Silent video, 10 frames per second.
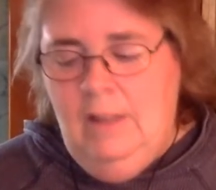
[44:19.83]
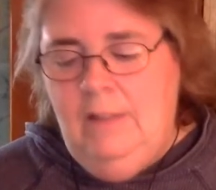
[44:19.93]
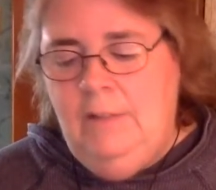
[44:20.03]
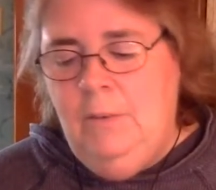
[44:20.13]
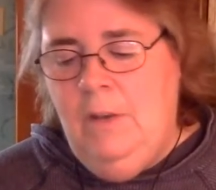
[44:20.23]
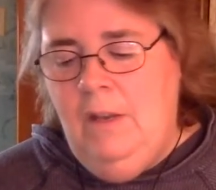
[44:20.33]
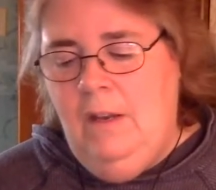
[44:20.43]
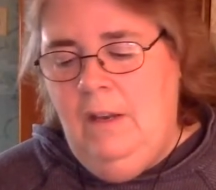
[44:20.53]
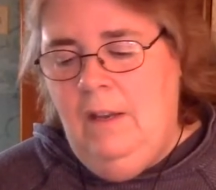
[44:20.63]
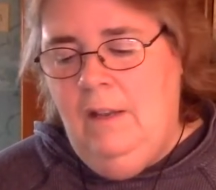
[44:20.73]
This
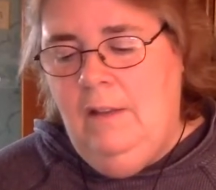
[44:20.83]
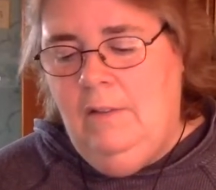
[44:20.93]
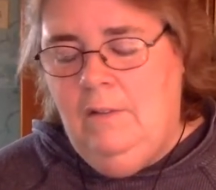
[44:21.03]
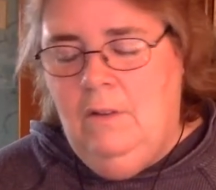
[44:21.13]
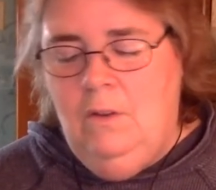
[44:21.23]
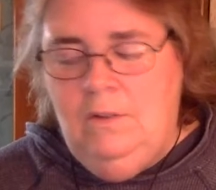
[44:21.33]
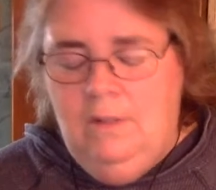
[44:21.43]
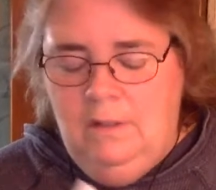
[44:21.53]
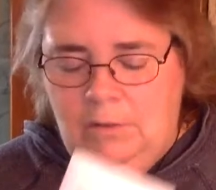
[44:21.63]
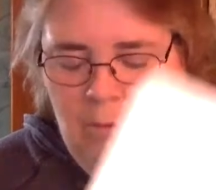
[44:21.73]
one is,
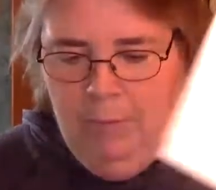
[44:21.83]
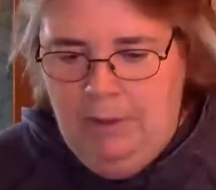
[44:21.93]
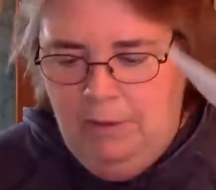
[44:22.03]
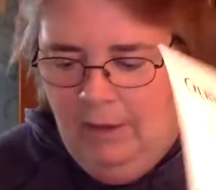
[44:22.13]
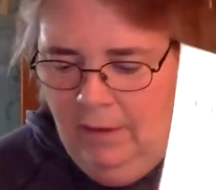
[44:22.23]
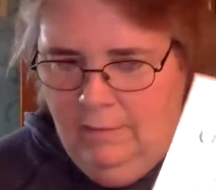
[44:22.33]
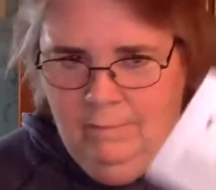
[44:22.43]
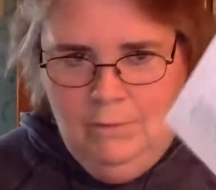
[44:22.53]
it's also a butternut.